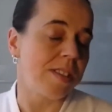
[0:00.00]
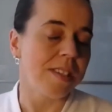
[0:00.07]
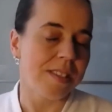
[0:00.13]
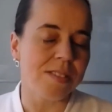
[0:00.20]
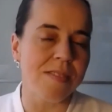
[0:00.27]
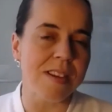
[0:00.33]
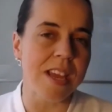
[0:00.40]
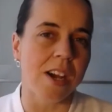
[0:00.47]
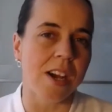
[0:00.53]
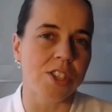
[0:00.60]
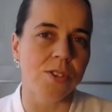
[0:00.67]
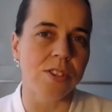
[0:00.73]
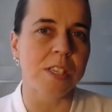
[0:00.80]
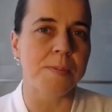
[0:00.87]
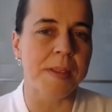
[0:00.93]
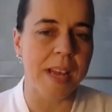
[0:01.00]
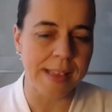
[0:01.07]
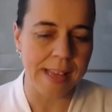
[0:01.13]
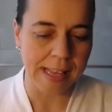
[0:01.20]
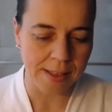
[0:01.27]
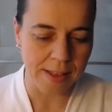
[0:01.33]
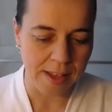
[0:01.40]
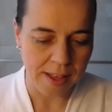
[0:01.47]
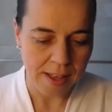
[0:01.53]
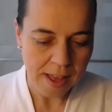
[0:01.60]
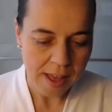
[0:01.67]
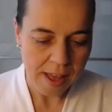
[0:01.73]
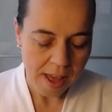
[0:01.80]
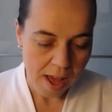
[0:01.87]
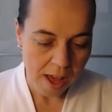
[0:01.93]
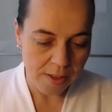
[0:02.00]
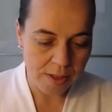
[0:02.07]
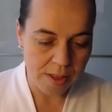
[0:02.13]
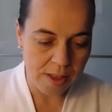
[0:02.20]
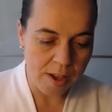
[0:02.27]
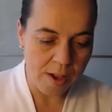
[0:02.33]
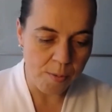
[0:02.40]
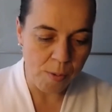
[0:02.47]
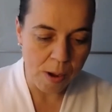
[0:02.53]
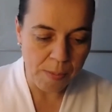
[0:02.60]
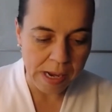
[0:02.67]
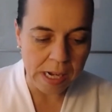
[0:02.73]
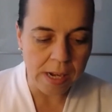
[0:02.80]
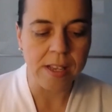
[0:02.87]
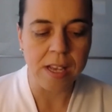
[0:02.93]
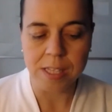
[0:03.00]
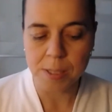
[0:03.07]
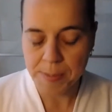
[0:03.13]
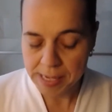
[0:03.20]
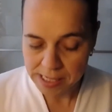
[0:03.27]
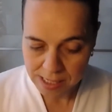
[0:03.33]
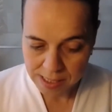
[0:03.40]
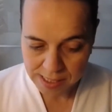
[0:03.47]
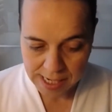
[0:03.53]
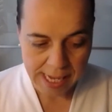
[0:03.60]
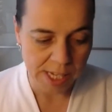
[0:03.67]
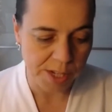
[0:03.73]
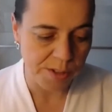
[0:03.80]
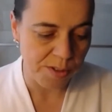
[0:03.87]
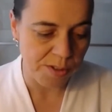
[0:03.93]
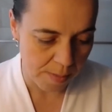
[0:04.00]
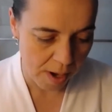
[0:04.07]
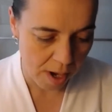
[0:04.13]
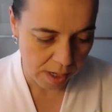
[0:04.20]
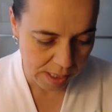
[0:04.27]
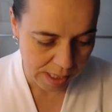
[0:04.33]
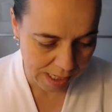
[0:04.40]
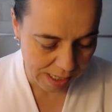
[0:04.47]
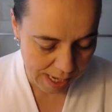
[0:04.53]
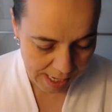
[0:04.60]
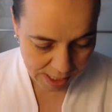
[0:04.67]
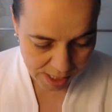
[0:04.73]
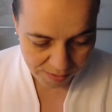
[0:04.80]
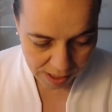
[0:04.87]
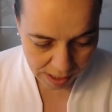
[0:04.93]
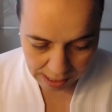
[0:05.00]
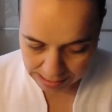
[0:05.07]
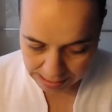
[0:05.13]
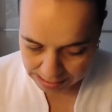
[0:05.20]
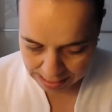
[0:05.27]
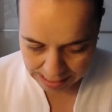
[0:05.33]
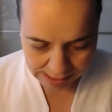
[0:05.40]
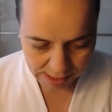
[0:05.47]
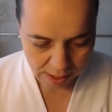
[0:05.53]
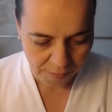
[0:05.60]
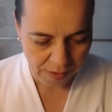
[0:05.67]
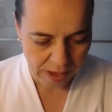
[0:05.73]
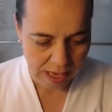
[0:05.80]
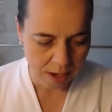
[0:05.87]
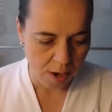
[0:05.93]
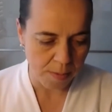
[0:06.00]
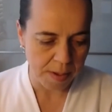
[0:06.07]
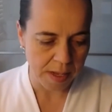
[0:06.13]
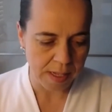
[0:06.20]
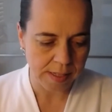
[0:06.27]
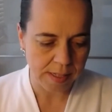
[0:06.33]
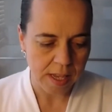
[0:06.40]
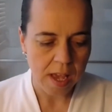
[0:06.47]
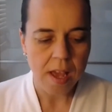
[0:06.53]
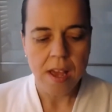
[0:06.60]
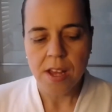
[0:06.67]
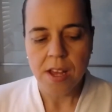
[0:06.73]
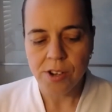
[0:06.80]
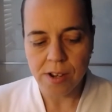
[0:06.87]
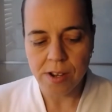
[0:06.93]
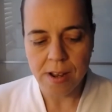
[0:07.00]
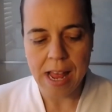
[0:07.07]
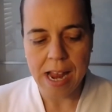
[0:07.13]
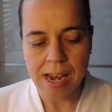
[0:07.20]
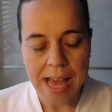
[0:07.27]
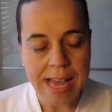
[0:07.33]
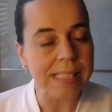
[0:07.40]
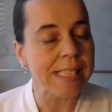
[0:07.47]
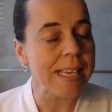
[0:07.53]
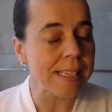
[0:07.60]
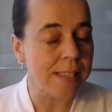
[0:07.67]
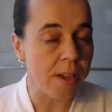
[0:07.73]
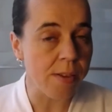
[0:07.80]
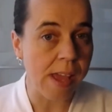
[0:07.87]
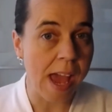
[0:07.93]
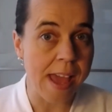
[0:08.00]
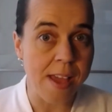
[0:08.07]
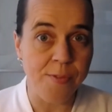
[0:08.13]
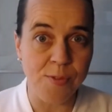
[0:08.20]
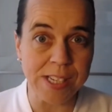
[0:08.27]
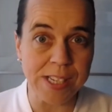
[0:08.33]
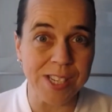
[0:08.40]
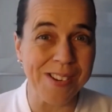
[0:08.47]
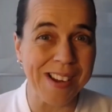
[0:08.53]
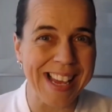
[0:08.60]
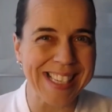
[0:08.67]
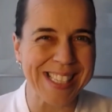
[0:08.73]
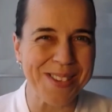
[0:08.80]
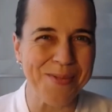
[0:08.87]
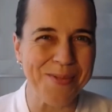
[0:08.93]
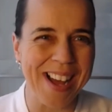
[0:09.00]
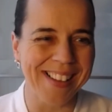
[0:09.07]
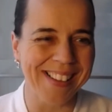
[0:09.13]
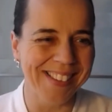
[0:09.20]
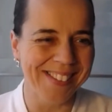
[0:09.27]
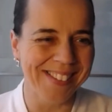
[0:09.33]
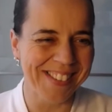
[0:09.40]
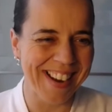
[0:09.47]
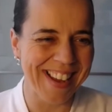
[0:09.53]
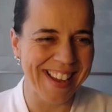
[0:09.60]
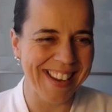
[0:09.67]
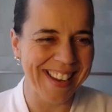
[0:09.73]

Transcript: It's really hard choices. But I think that when we look at especially the data and the marketing data and these stuff for e-commerce, lazy is okay if we do lazy well, right?